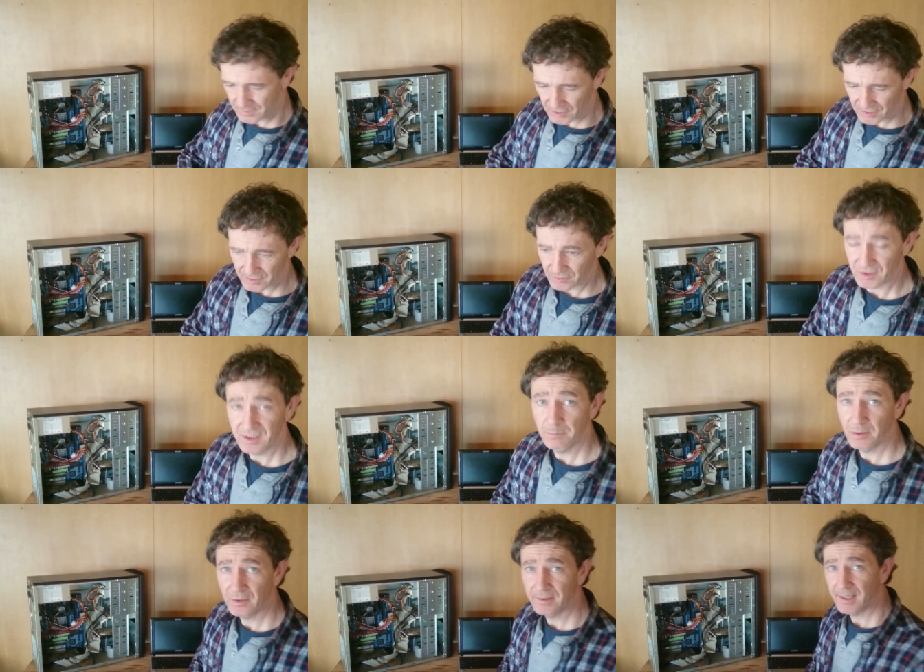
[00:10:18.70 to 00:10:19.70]
just to
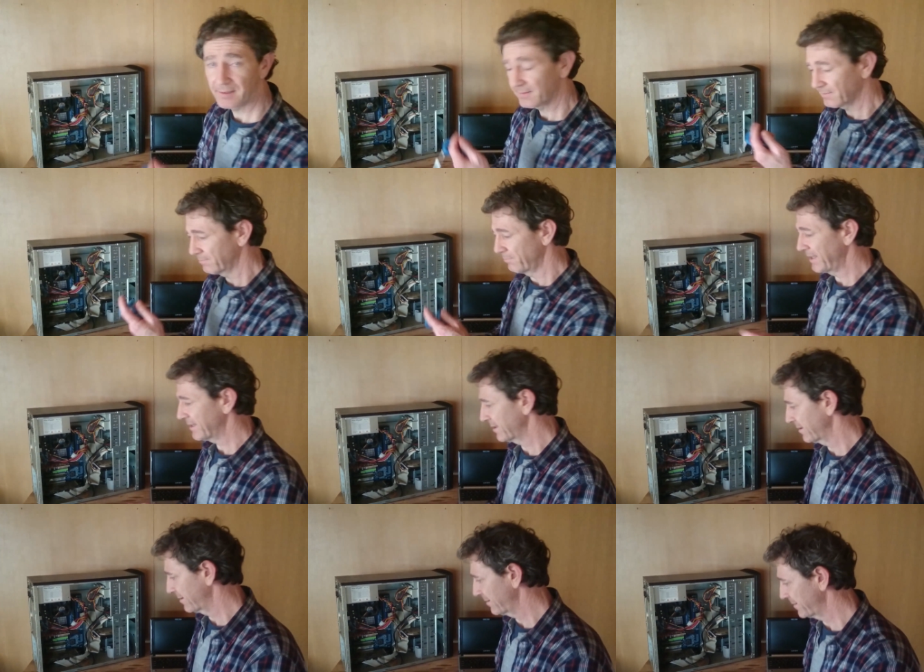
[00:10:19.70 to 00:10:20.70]
debunk that myth.